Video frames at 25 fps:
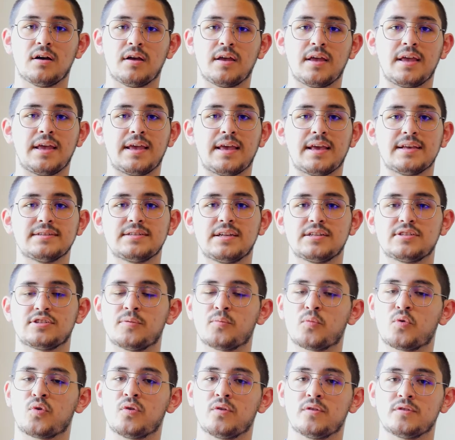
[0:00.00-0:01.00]
in case that
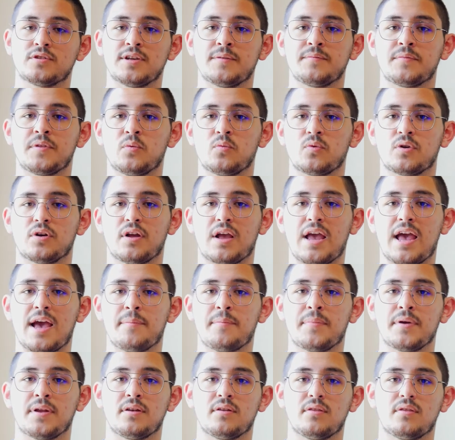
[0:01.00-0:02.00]
something were to
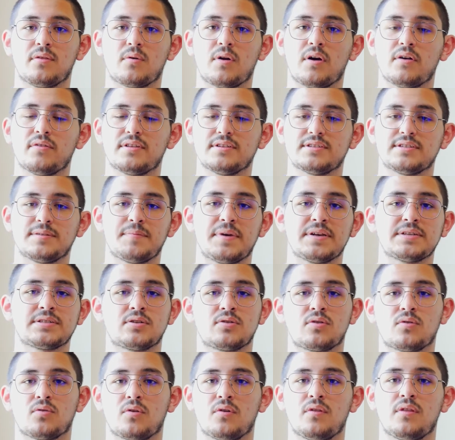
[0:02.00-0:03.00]
happen throughout the
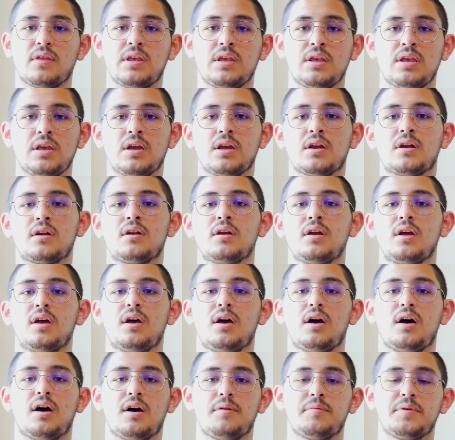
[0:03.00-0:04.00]
semester or the year
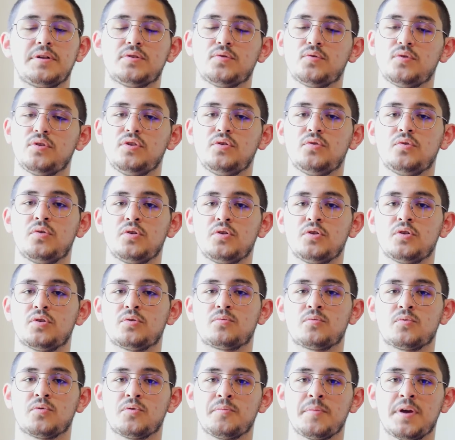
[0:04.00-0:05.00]
between you and
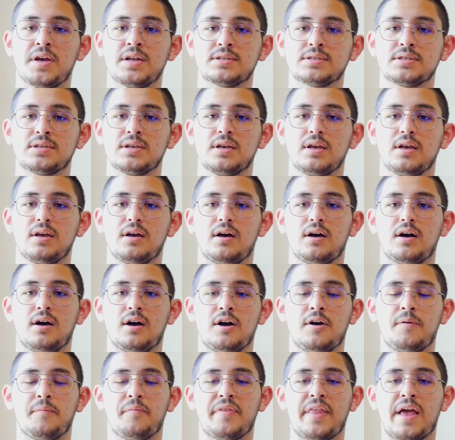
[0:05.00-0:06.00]
your roommates.
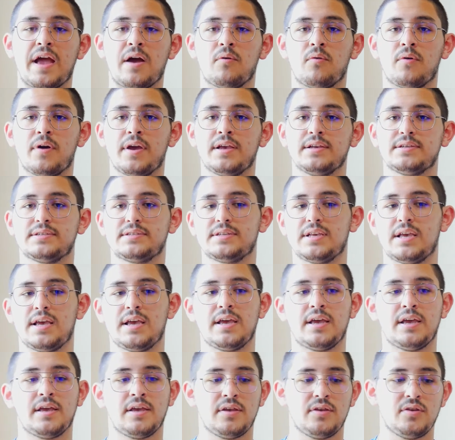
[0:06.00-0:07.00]
That way,
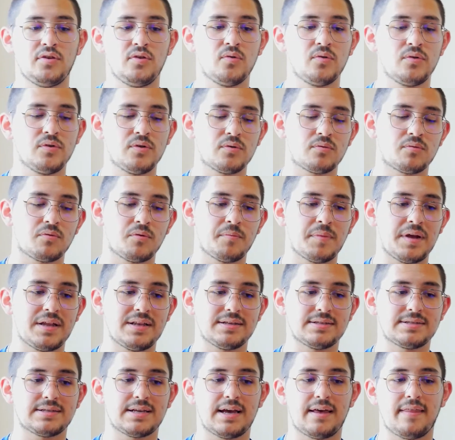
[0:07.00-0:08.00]
say you and your
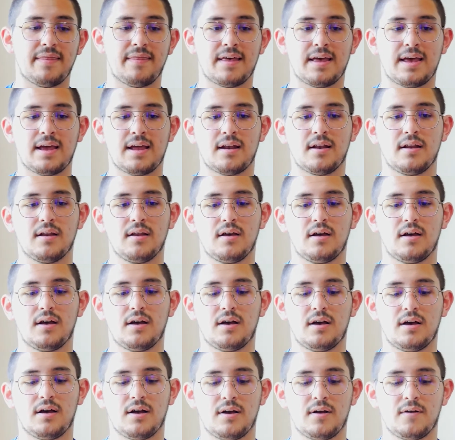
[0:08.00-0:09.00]
roommate decide that
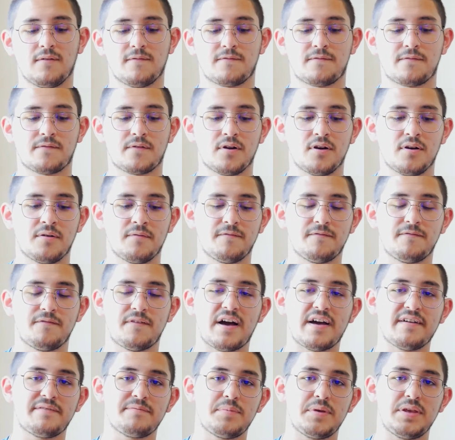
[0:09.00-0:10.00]
from
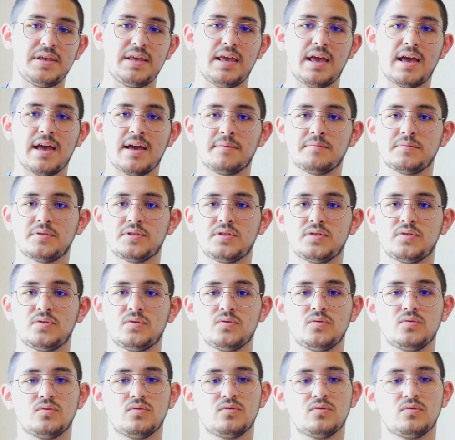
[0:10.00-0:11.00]
5 p.m.
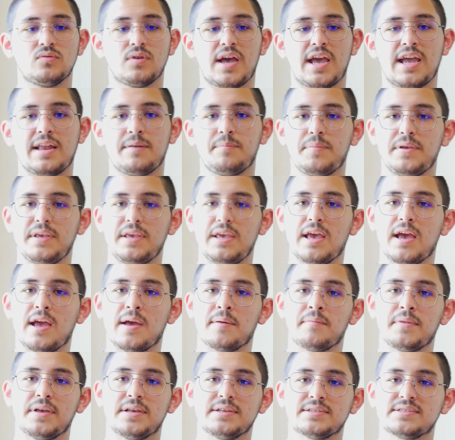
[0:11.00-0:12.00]
to 8
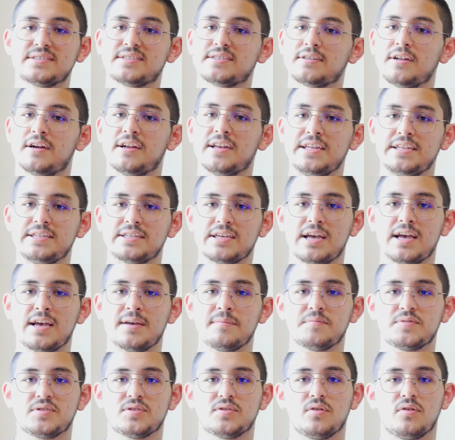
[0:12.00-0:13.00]
p.m. is study
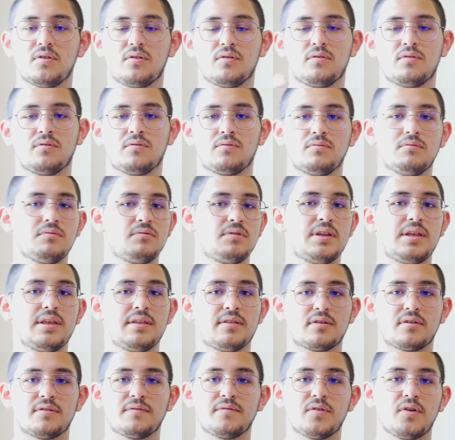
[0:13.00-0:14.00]
time, so
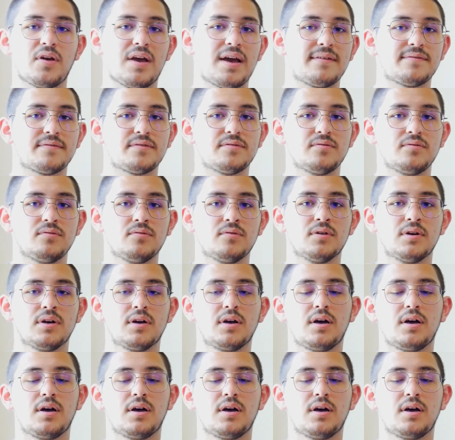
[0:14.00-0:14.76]
neither of you have to